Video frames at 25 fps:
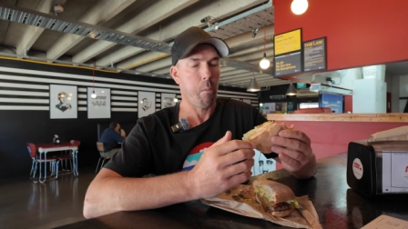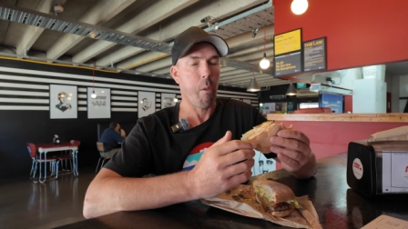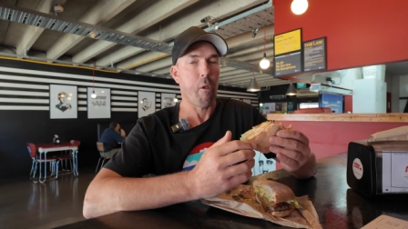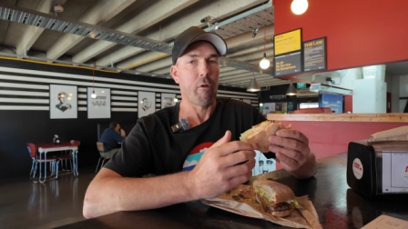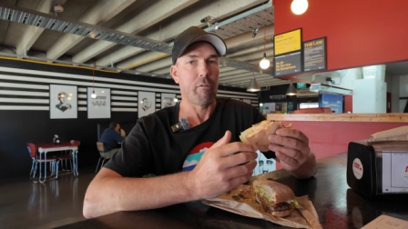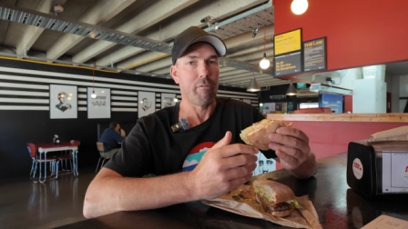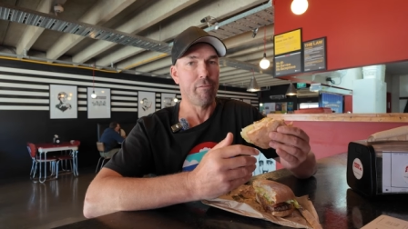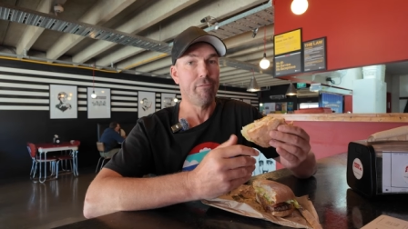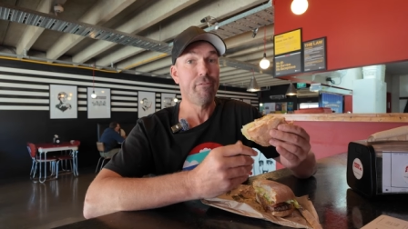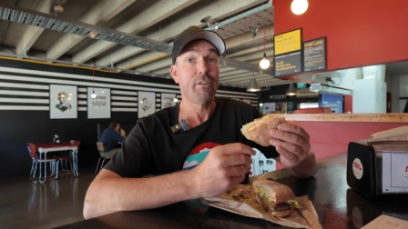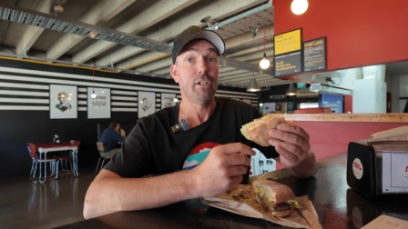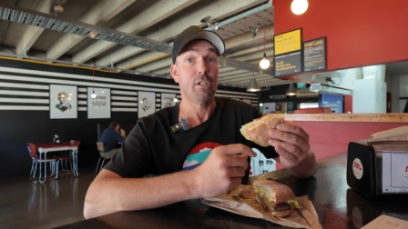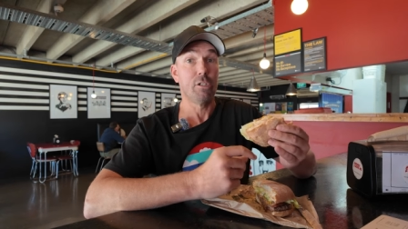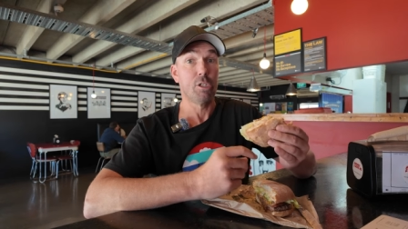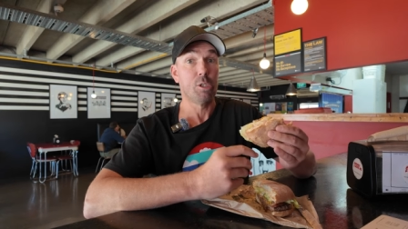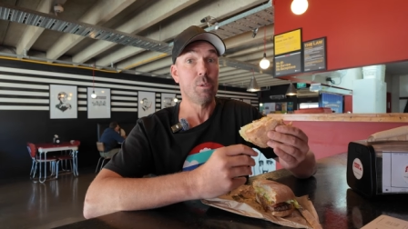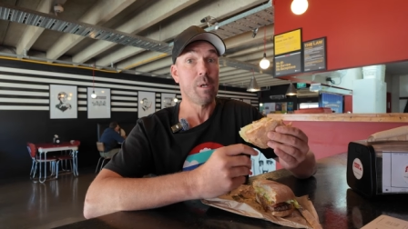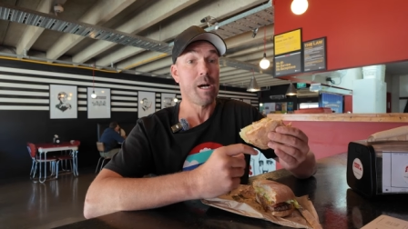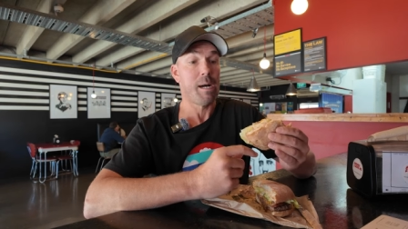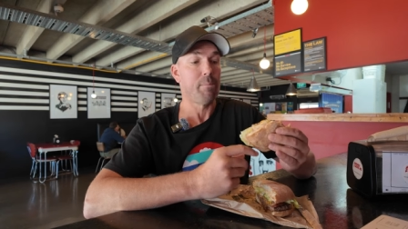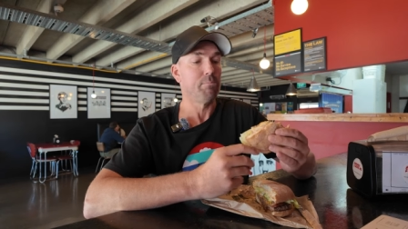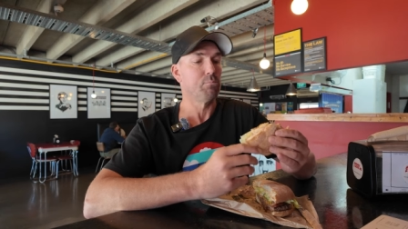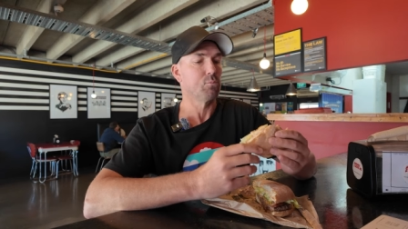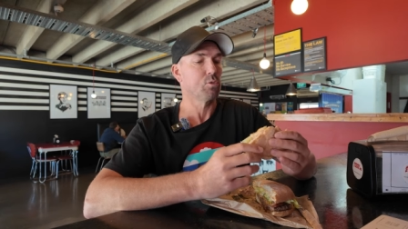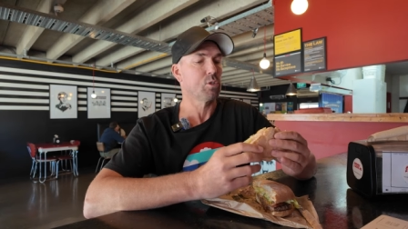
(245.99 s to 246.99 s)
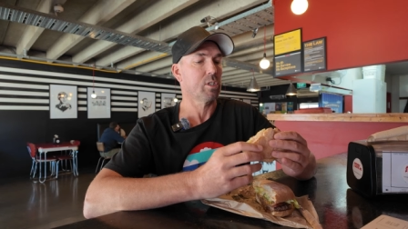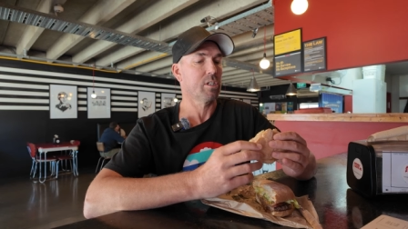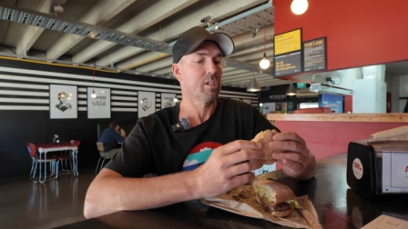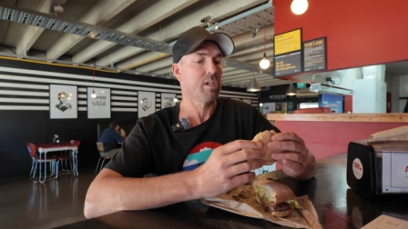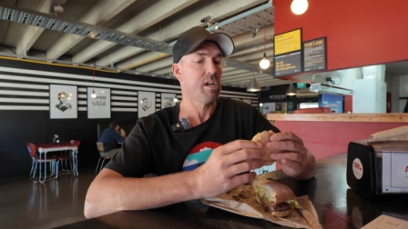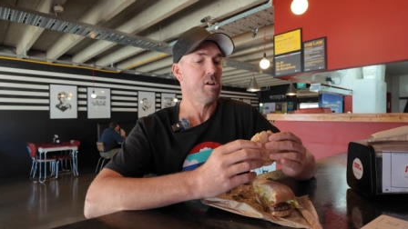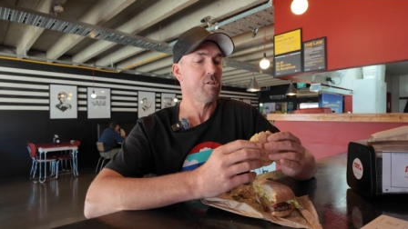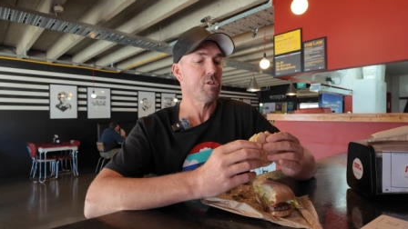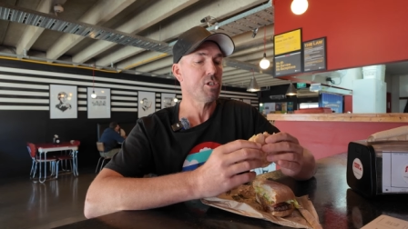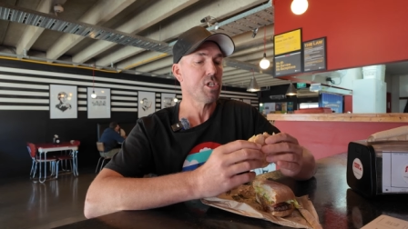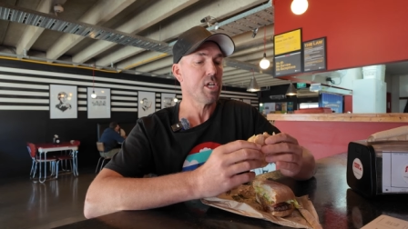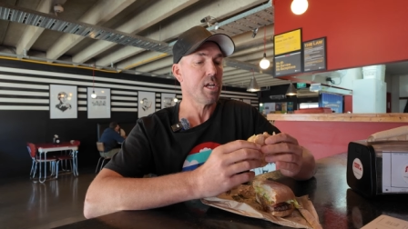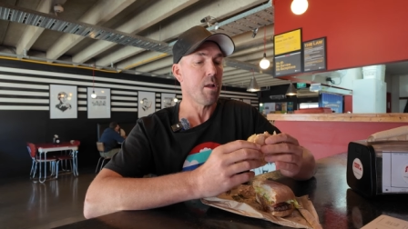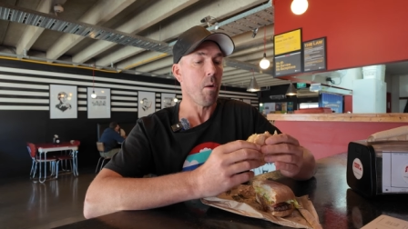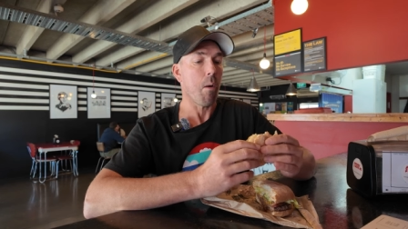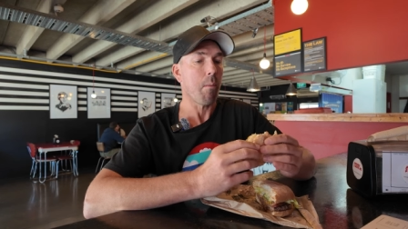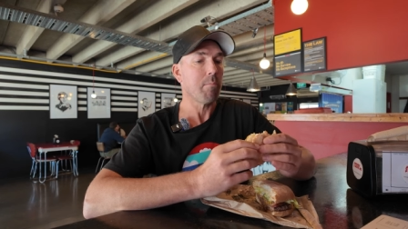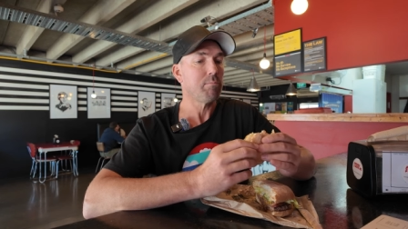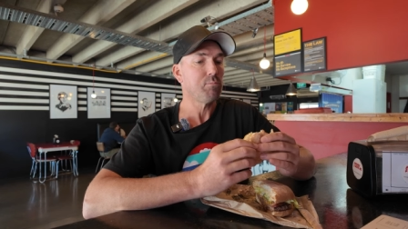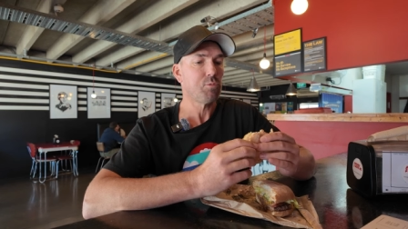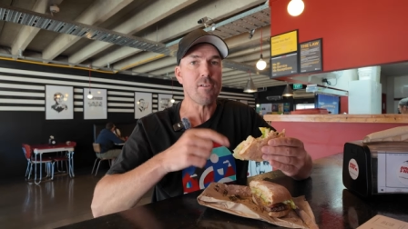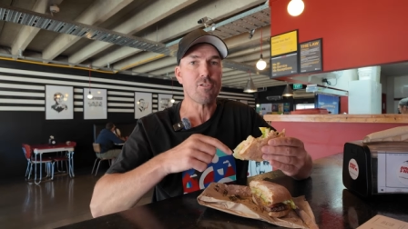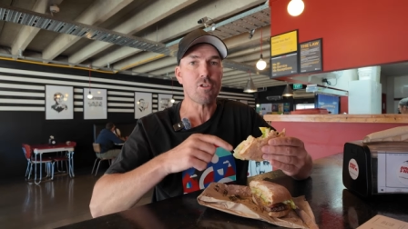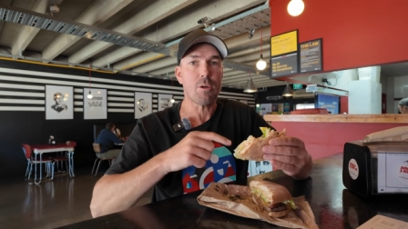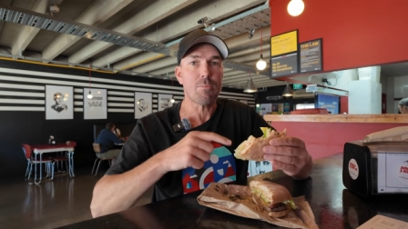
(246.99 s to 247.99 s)
It'll fill you up, I can guarantee it.
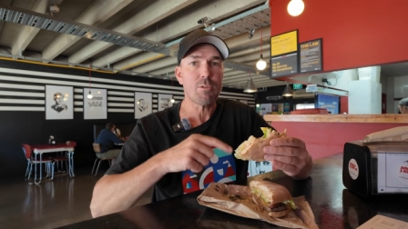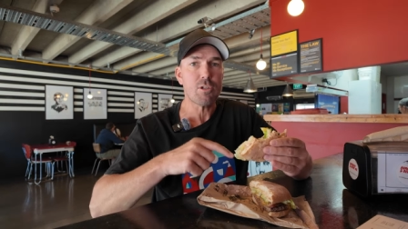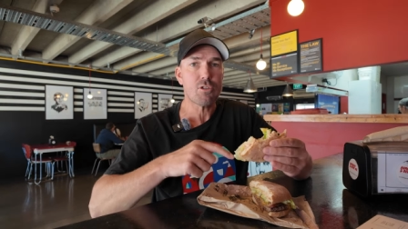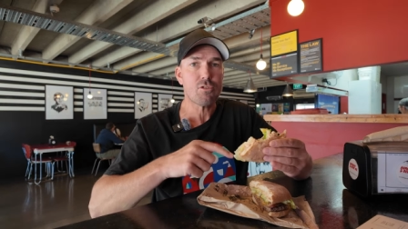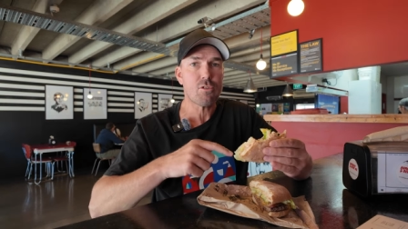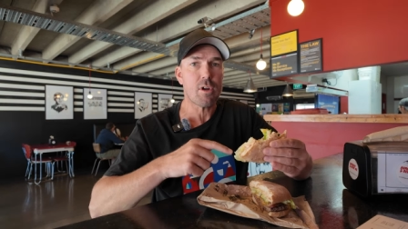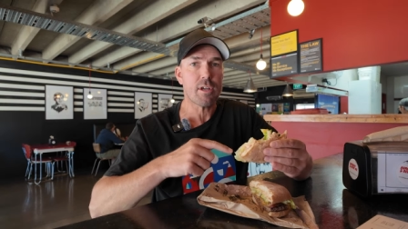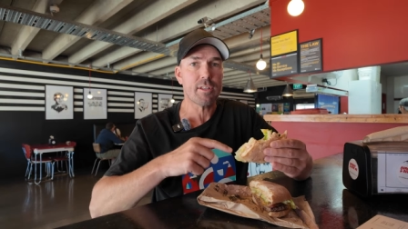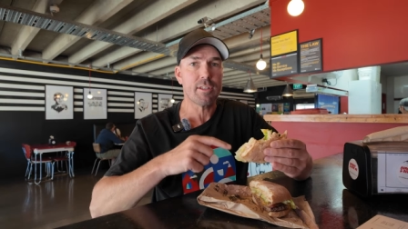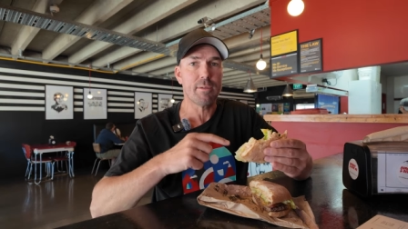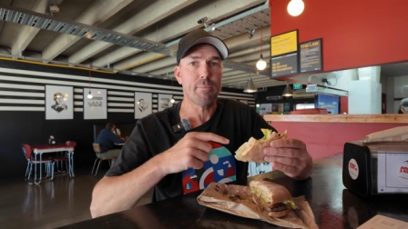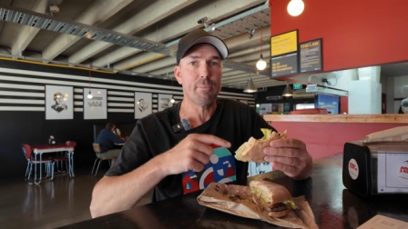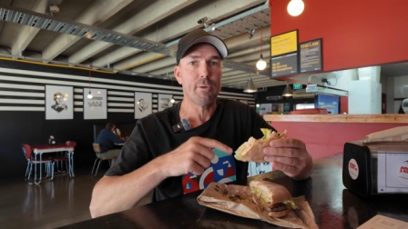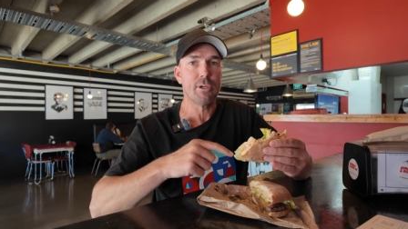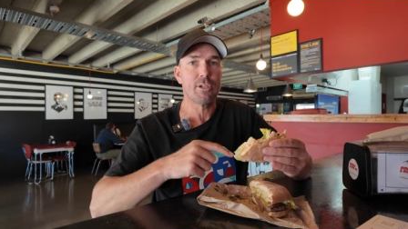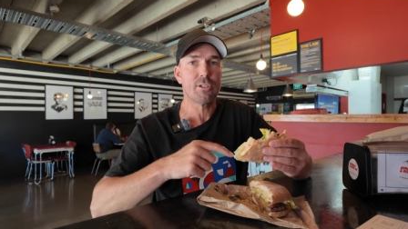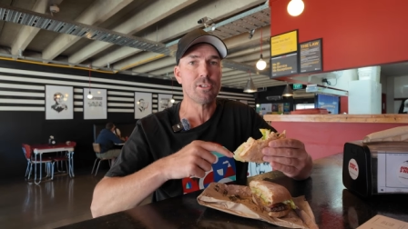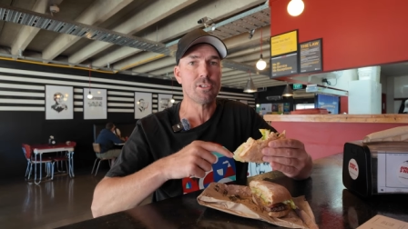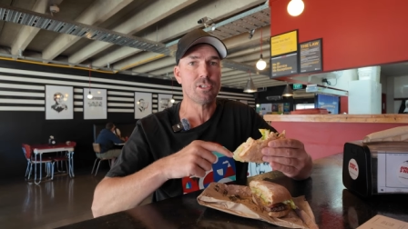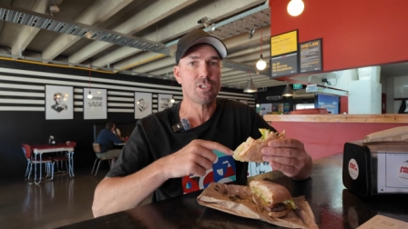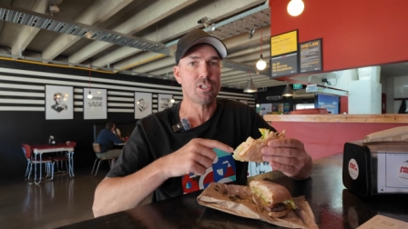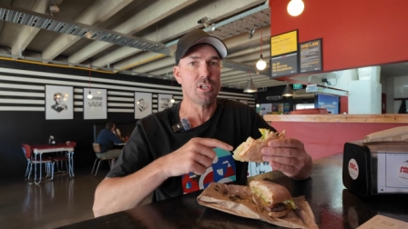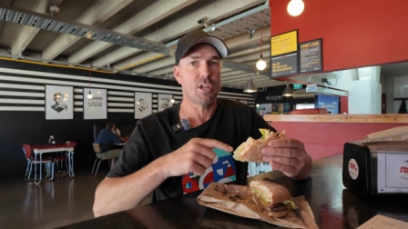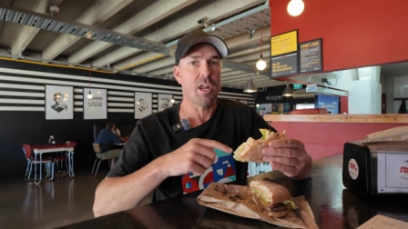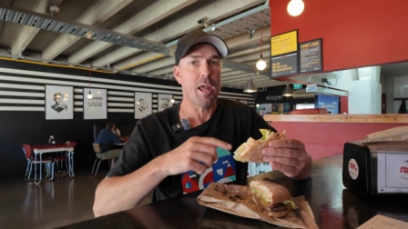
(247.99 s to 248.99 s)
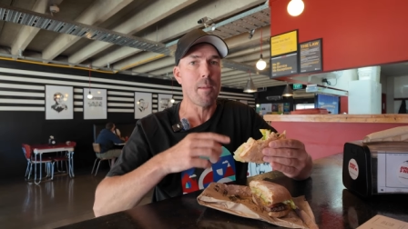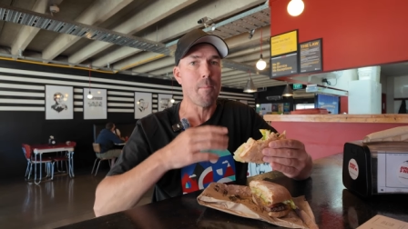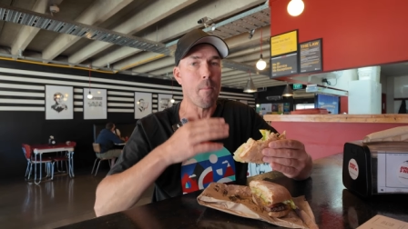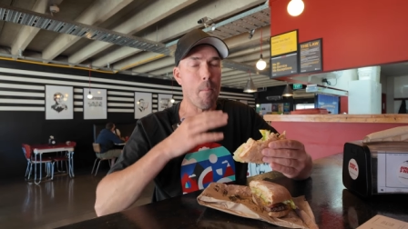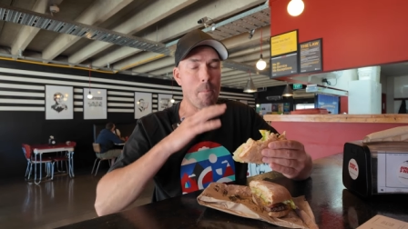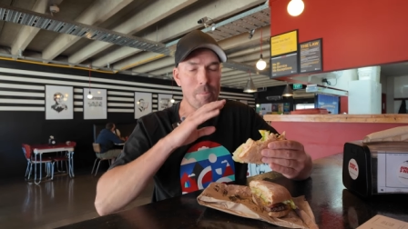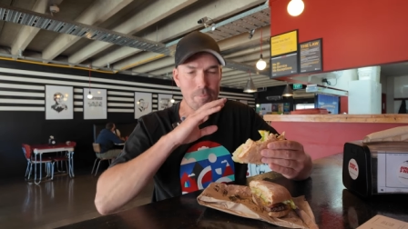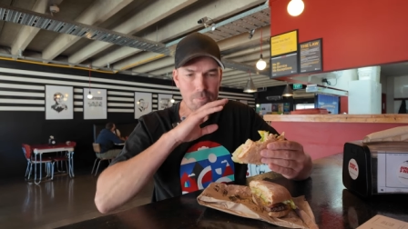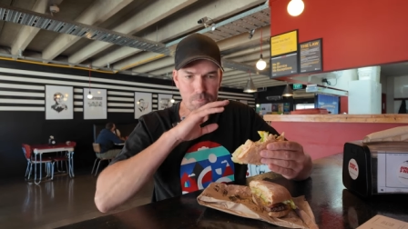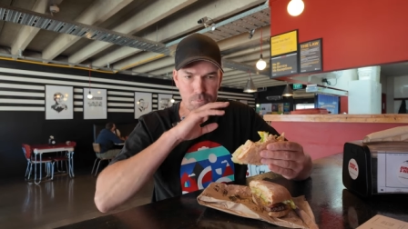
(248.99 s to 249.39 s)
Yeah, so I'm just trying the burgers today.